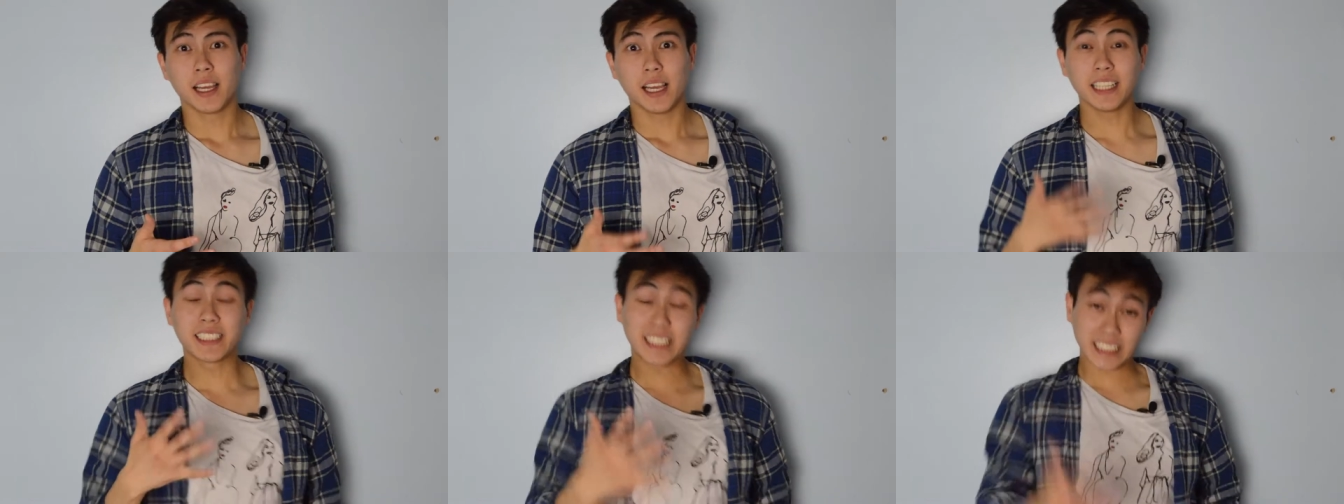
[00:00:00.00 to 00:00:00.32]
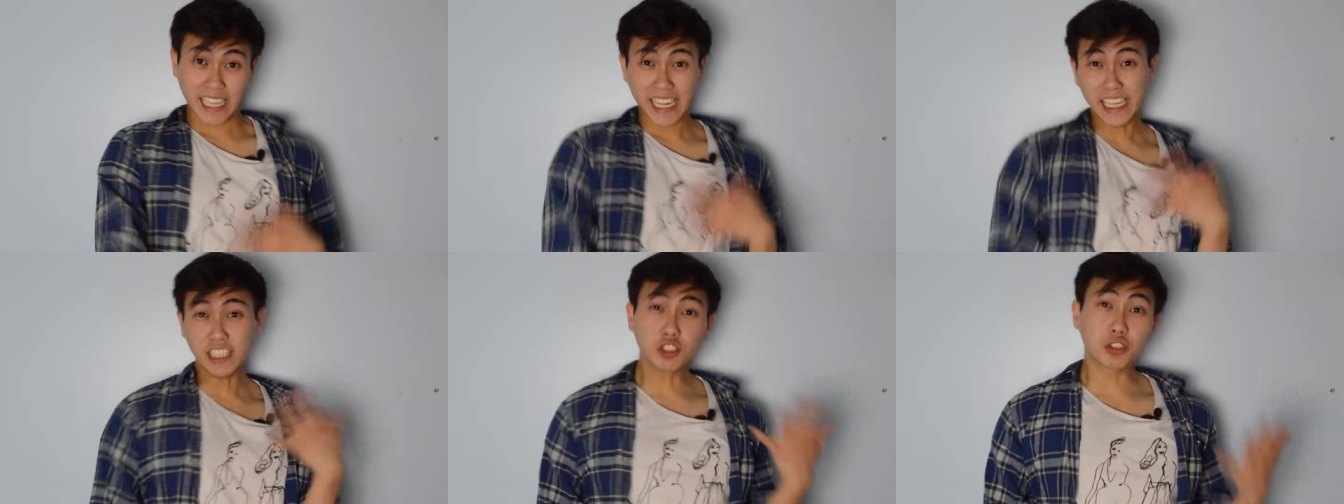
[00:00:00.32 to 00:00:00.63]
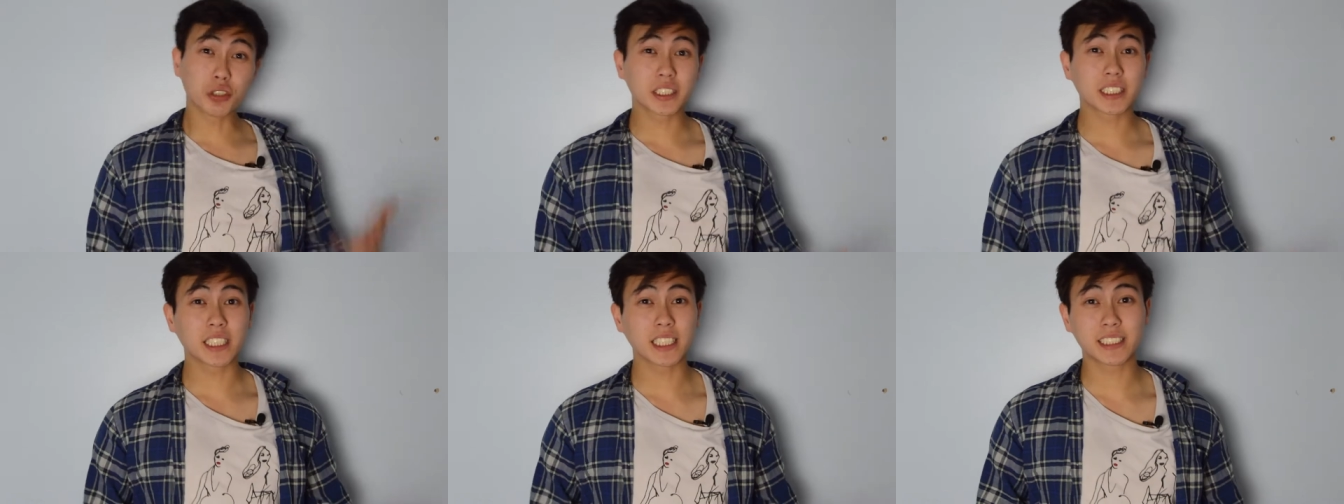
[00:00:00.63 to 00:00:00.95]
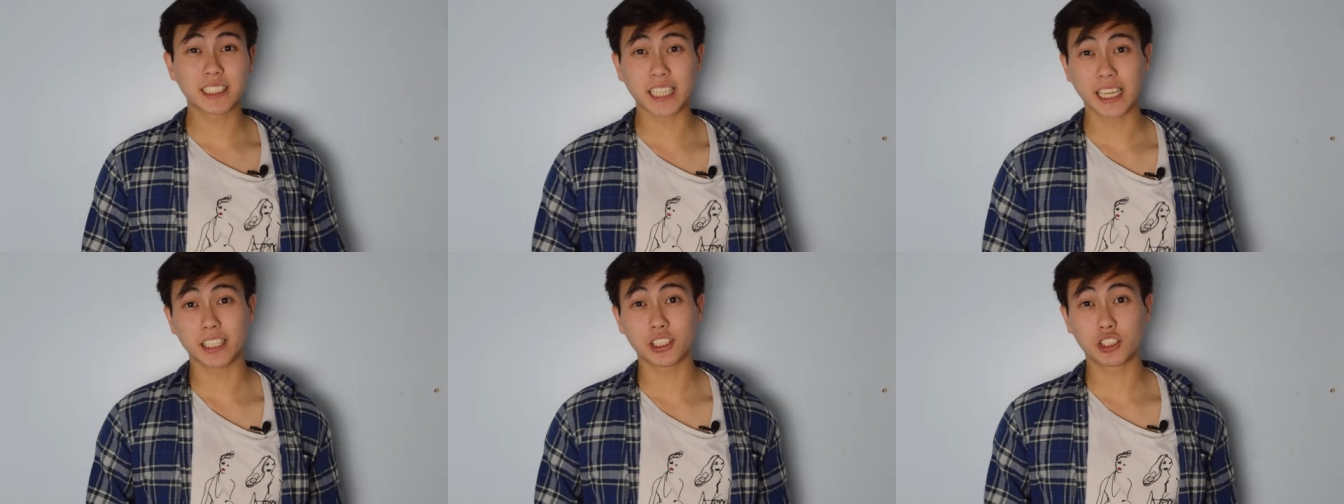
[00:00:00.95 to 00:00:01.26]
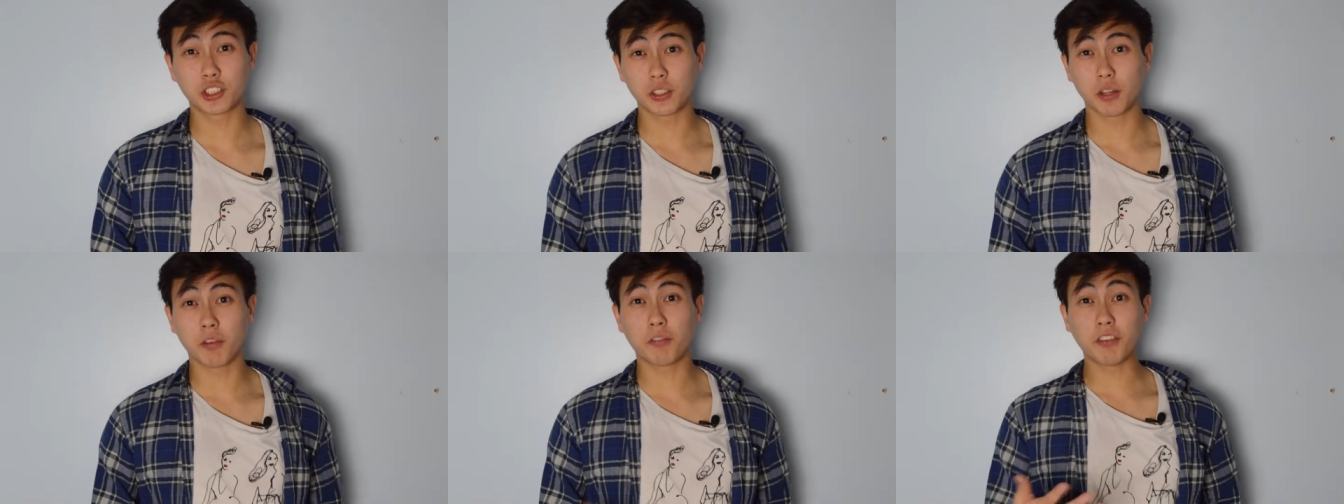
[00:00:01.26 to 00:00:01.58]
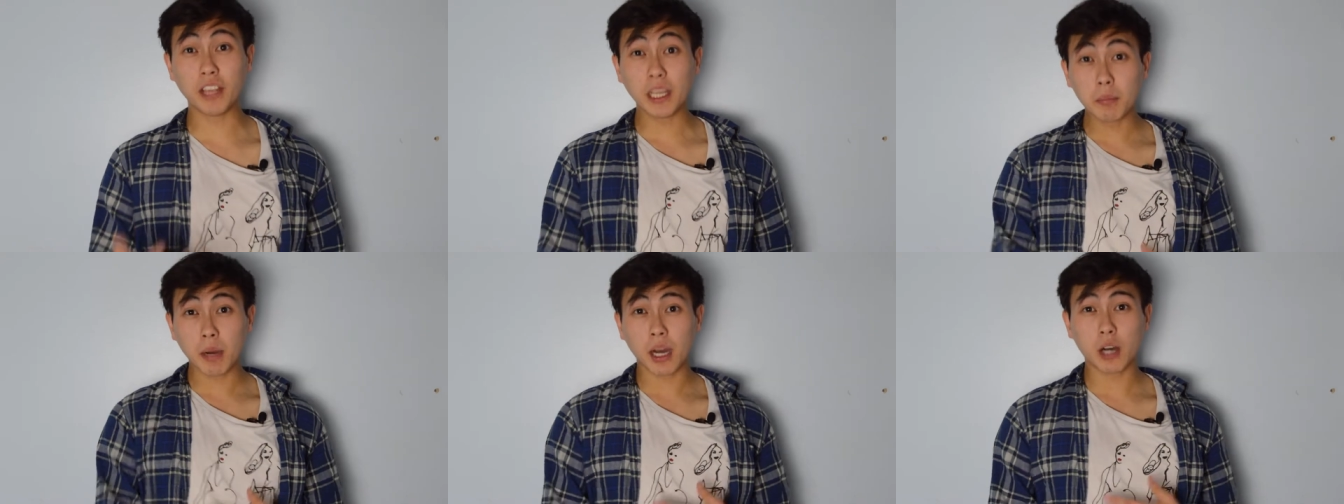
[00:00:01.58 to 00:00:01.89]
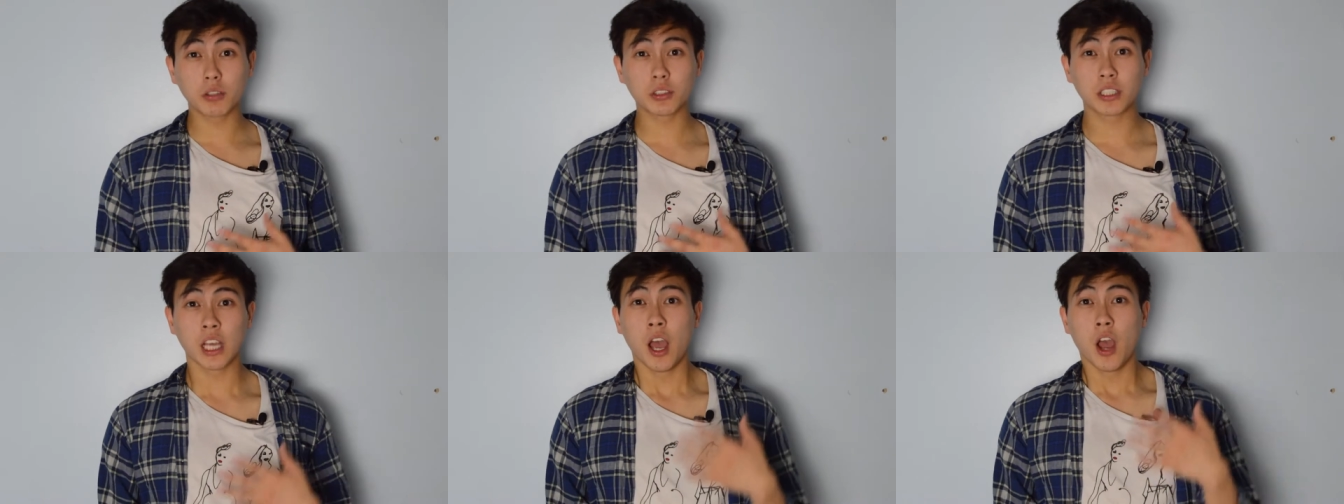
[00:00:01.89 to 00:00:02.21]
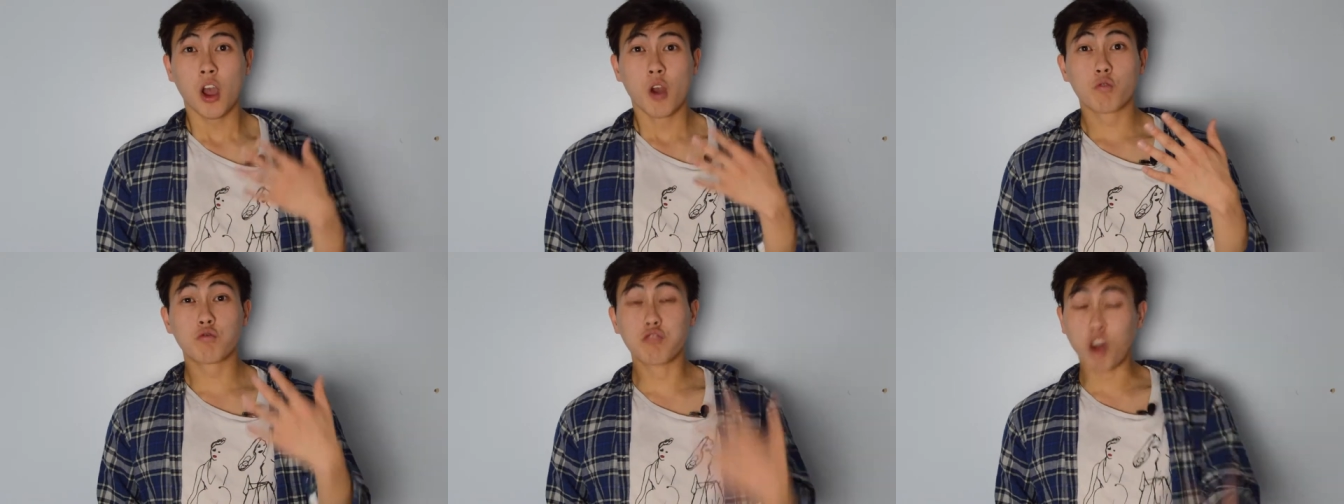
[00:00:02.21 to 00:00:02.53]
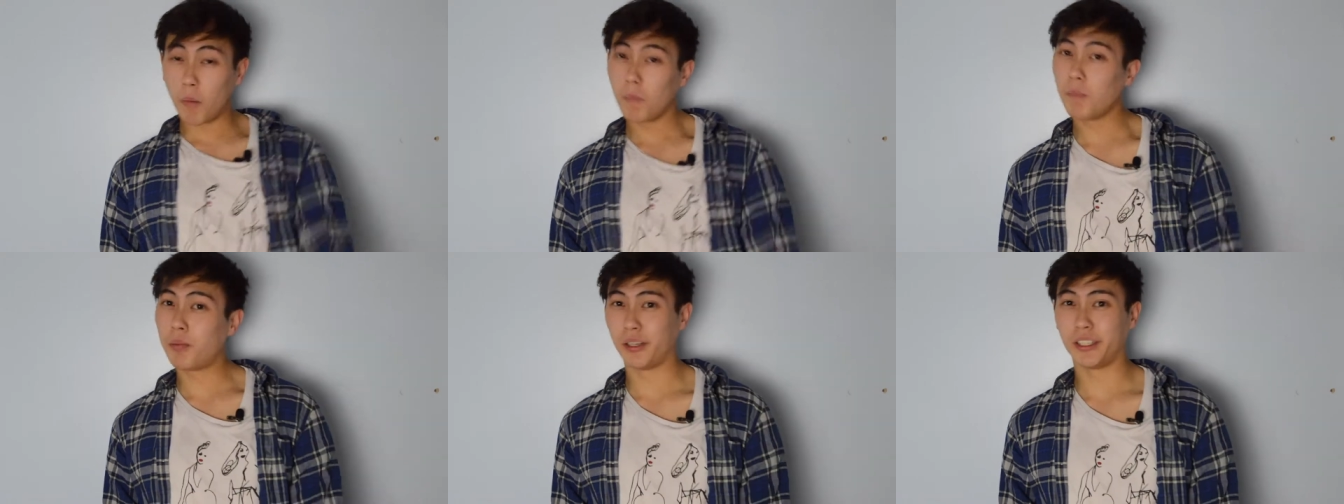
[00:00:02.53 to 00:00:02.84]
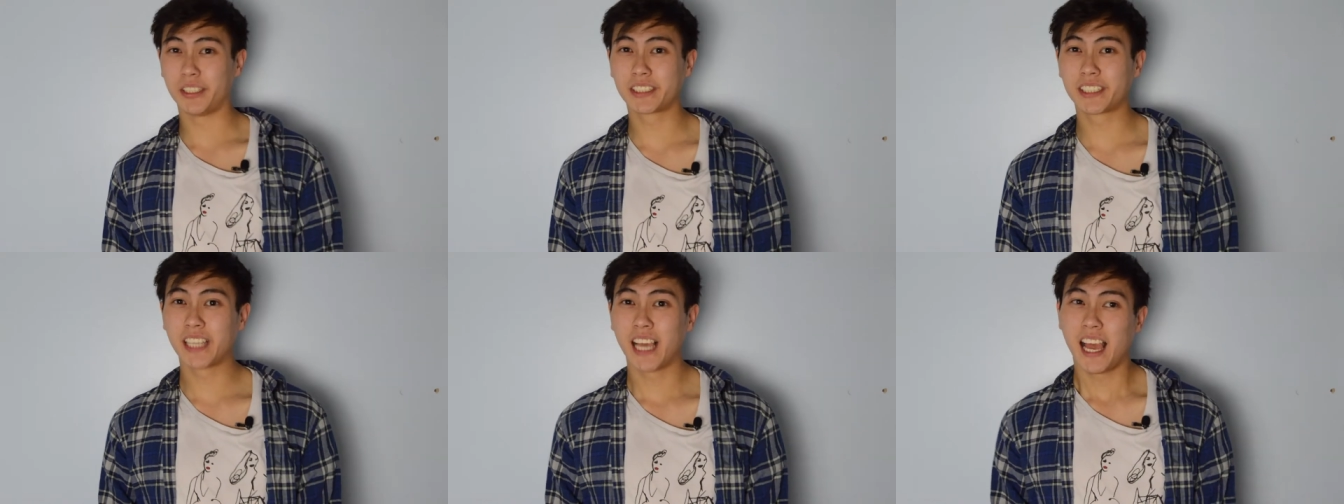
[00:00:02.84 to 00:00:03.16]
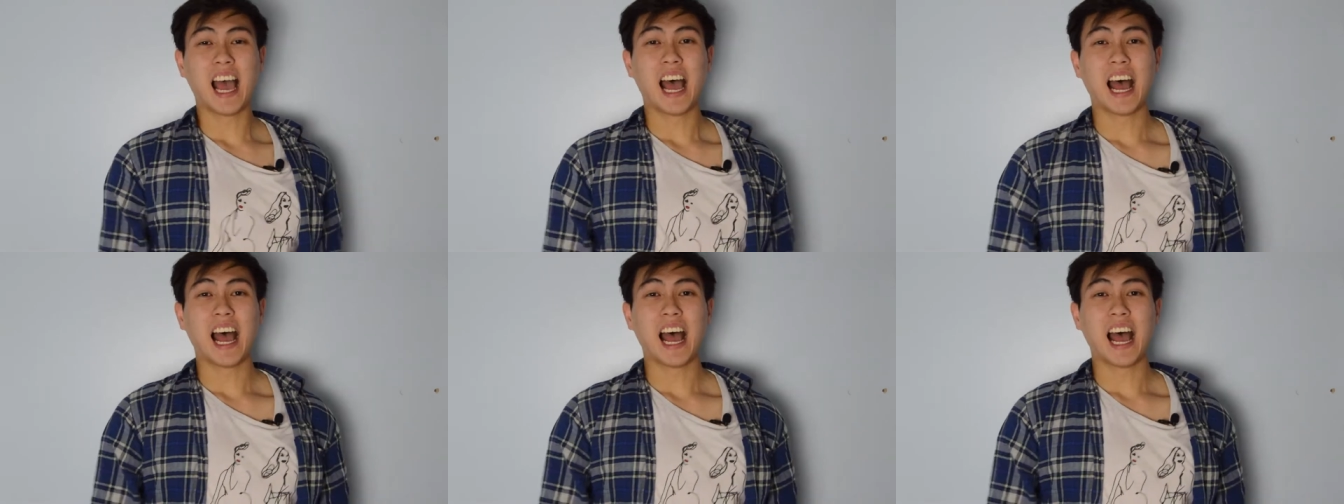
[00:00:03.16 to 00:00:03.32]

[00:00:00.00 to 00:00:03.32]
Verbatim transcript: it's an interesting take to the females' rompers,